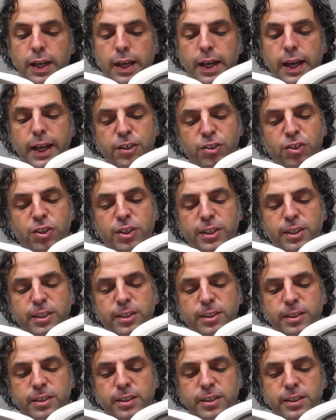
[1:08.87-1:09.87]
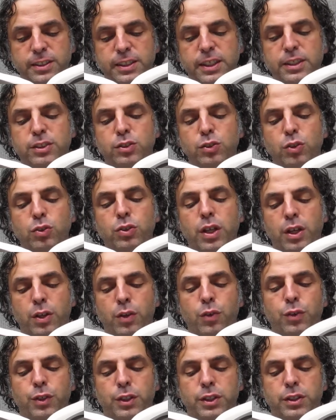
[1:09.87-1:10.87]
Actually, that's not
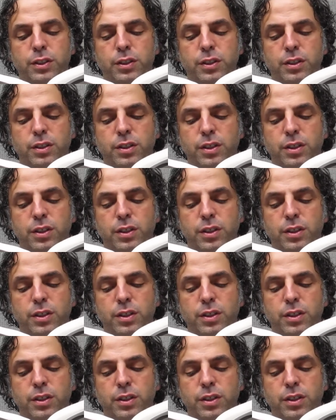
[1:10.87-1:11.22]
accurate.